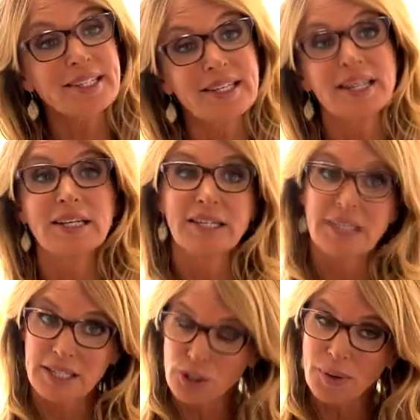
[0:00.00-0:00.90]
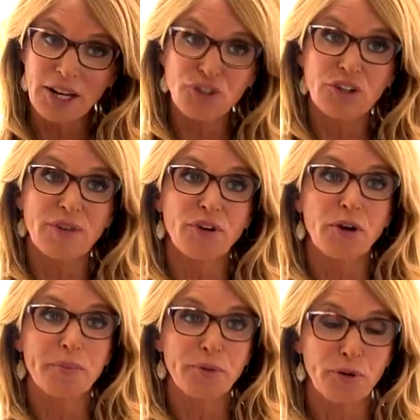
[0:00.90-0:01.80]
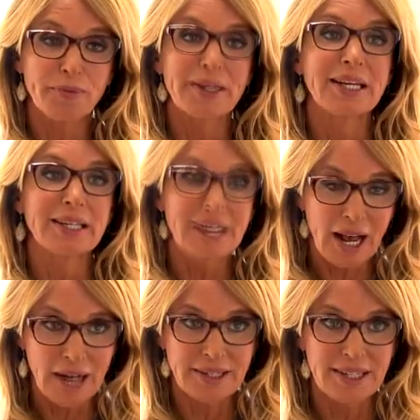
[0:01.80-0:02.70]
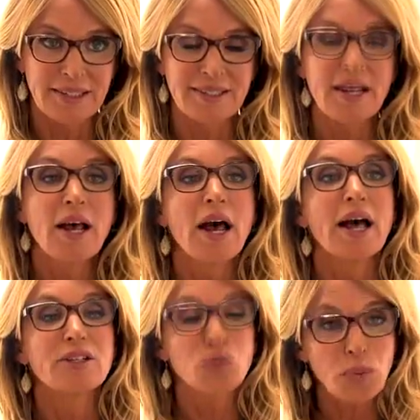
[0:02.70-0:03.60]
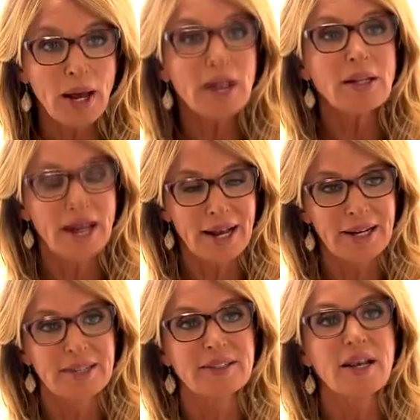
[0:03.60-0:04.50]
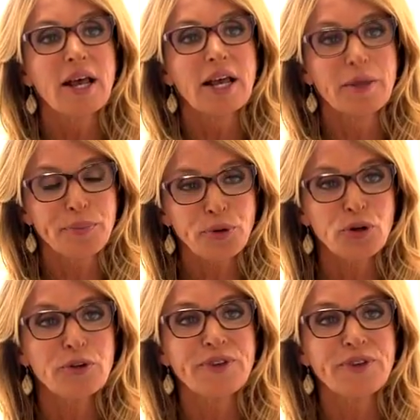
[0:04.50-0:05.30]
to see continuation of her improvement in continence, as well as improved